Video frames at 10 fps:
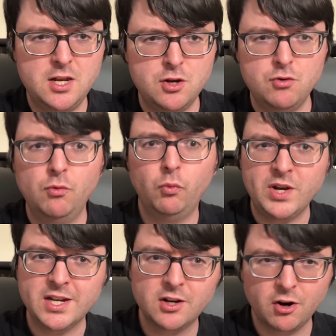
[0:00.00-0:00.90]
new
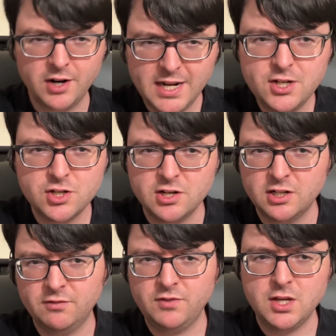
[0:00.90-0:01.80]
reincarnation
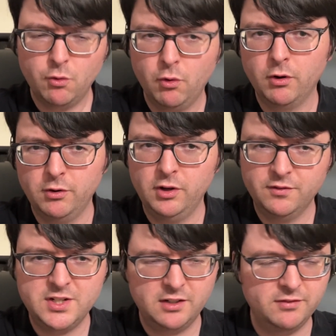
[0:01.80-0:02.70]
of the Oracle of
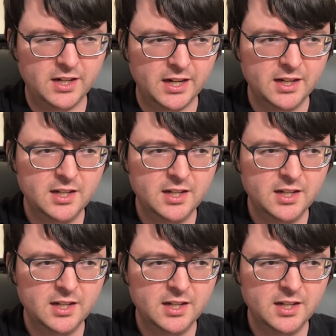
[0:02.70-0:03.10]
Delphi.